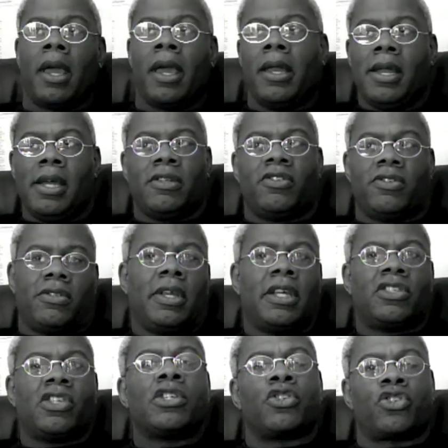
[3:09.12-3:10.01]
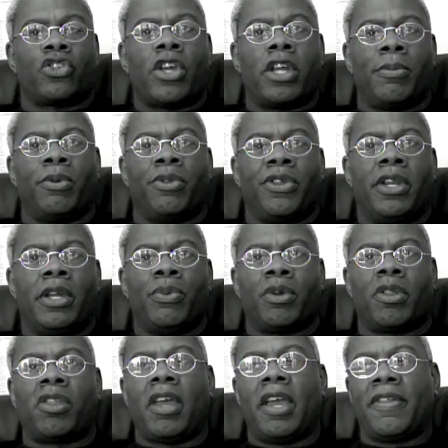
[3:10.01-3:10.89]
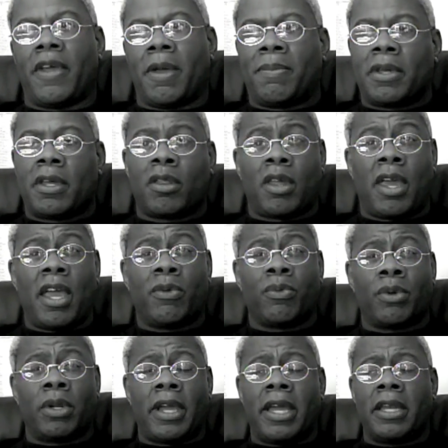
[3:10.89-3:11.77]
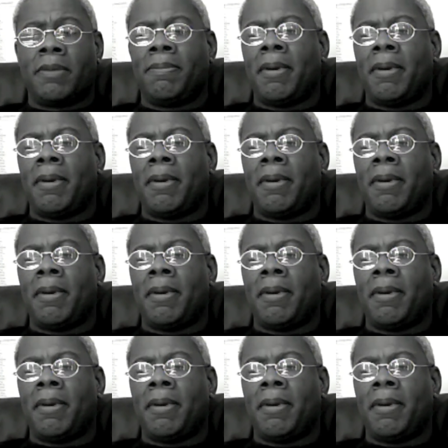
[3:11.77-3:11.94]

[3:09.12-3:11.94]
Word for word: And that's understandable that he would say that because they hadn't really had any